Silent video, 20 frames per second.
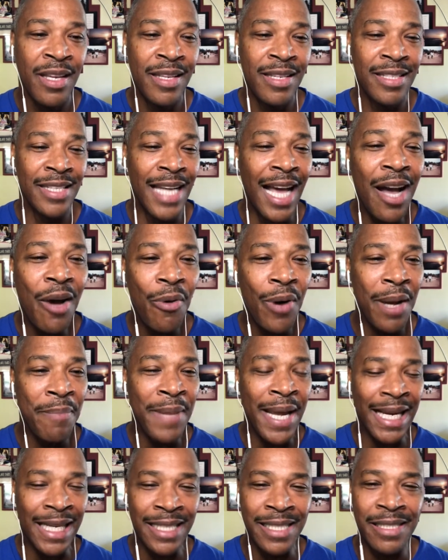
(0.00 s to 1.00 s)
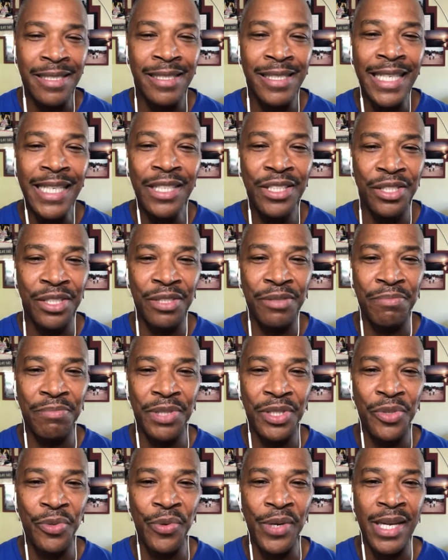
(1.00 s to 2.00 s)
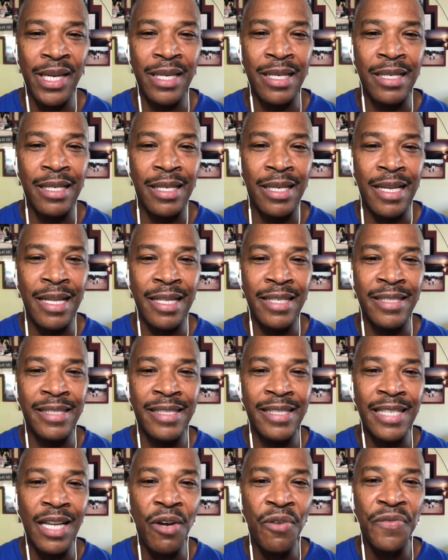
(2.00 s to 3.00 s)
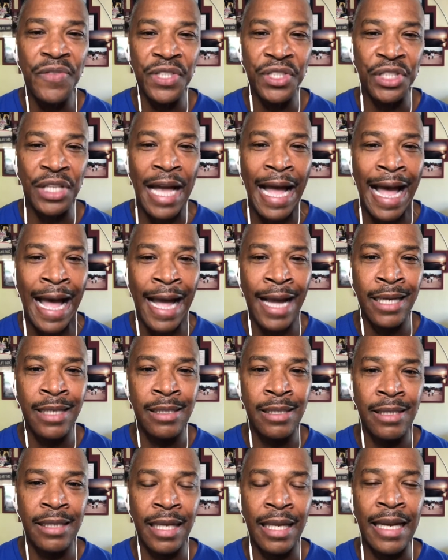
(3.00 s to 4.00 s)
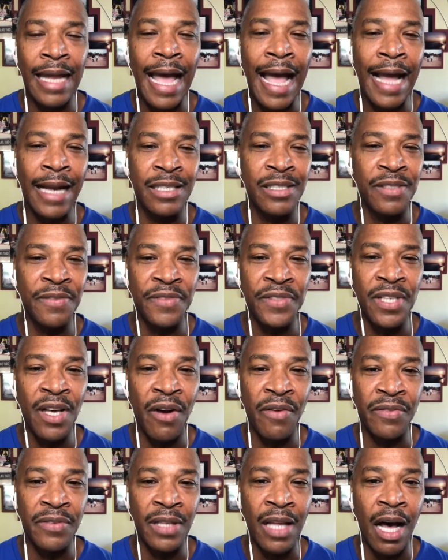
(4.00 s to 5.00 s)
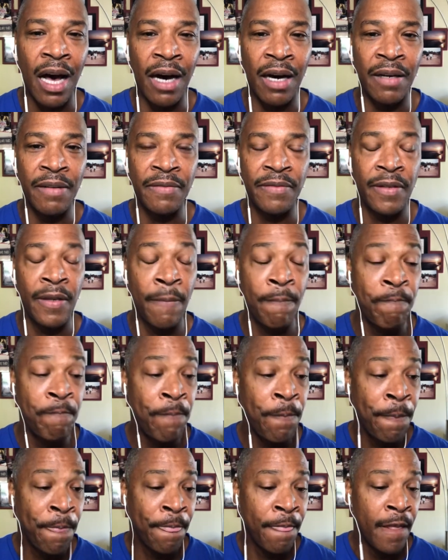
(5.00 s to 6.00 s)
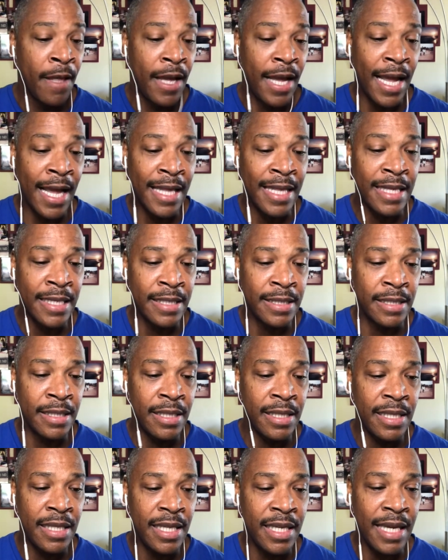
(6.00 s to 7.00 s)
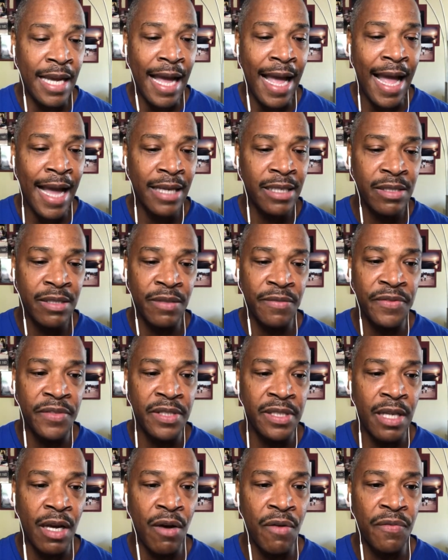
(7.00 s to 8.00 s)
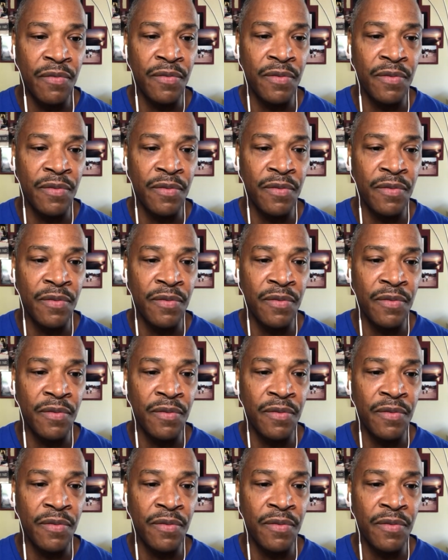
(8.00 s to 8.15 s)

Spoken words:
now I make a distinction between selfish acts and acts of self love. And the acts of self